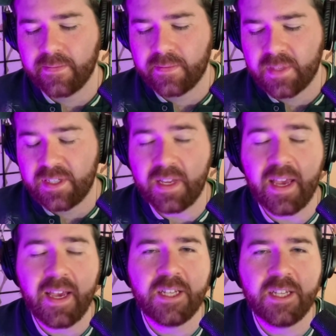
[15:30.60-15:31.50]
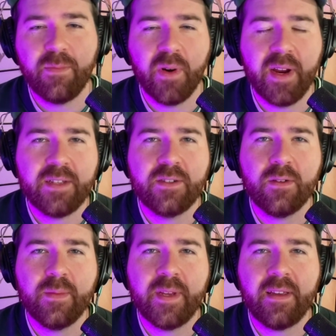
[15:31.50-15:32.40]
stage of
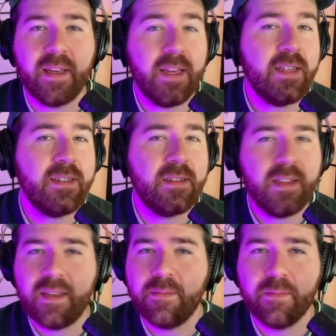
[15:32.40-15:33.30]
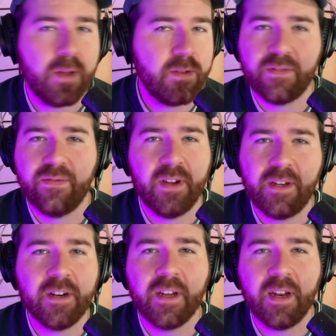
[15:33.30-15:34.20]
brainstorming is the most fun
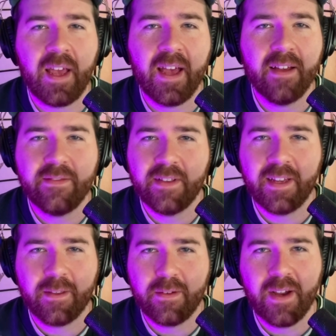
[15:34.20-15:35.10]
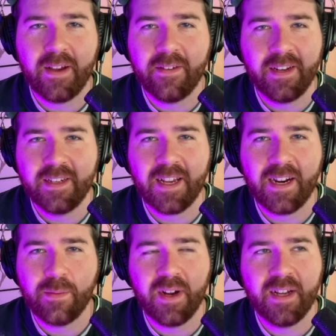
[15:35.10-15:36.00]
you're gonna have like throughout an
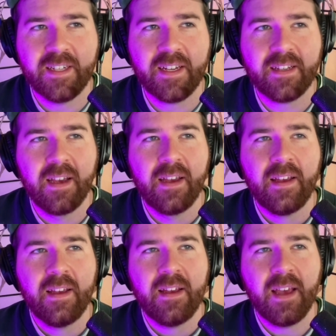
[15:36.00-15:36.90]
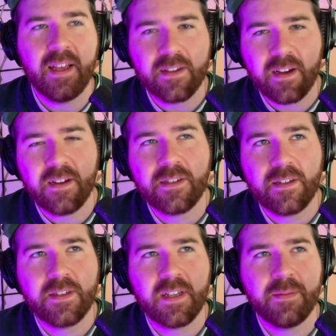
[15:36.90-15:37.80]
entire project, it's
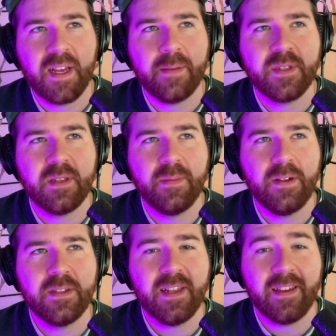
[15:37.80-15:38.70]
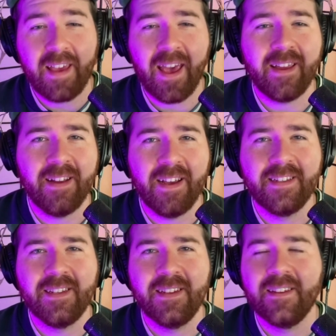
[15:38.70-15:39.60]
also sometimes the most like
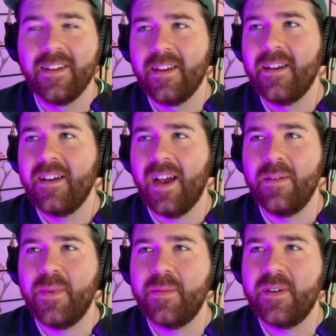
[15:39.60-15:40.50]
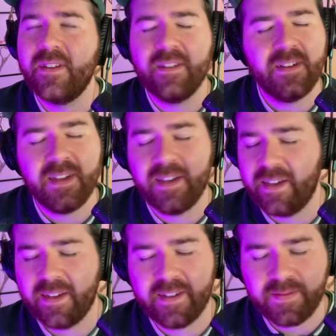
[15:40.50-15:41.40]
agonizing. I remember, dude,
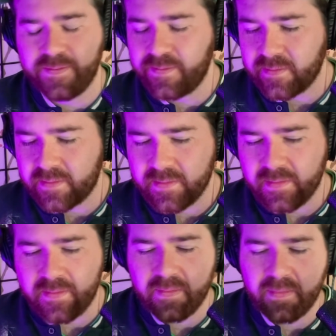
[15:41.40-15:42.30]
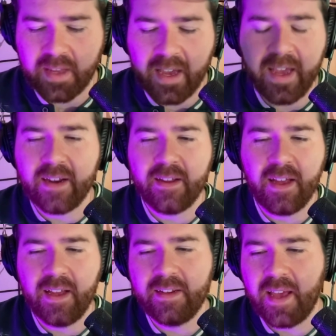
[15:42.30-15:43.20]
I had
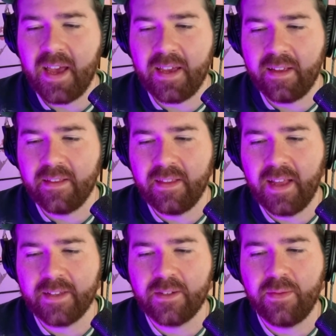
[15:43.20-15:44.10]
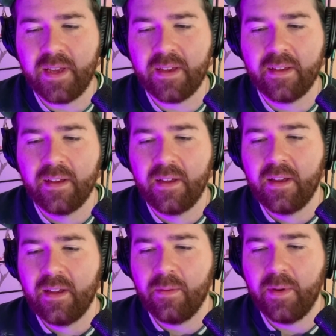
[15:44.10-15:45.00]
a day last week
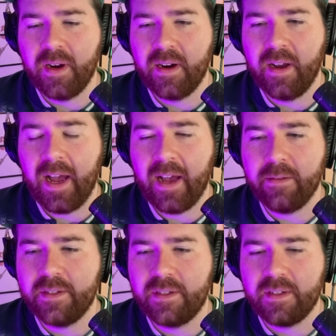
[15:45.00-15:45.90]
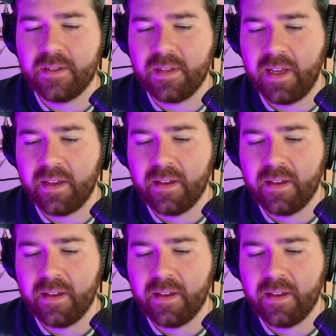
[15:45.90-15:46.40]
where I was just like,